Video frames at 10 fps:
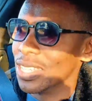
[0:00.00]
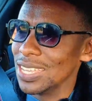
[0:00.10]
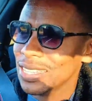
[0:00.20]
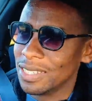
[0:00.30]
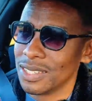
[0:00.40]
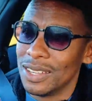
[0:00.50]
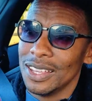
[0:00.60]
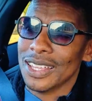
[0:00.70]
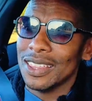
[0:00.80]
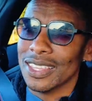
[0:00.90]
is,
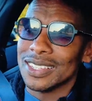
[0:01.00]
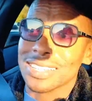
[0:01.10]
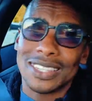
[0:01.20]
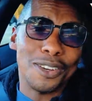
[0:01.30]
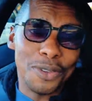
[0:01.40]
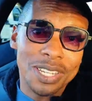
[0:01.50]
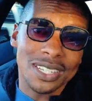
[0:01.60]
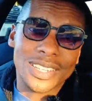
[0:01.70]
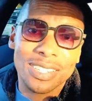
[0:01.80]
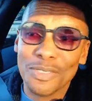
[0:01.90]
this
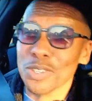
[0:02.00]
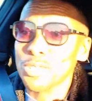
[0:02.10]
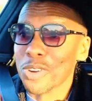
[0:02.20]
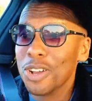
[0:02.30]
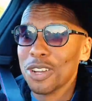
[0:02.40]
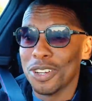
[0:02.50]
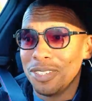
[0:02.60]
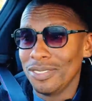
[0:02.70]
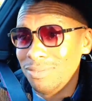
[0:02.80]
acceleration is even stronger.